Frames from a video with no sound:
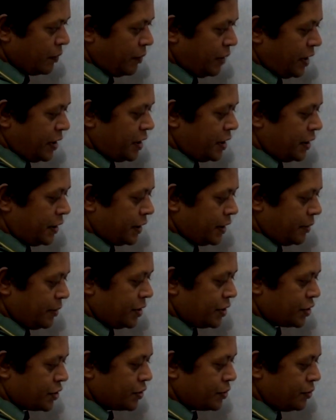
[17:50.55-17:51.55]
B delta
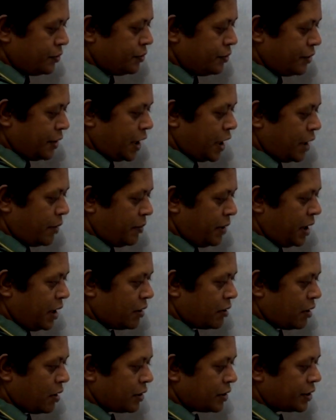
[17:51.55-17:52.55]
is
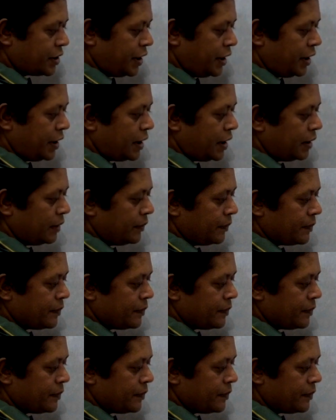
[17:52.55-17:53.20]
2AB cos theta,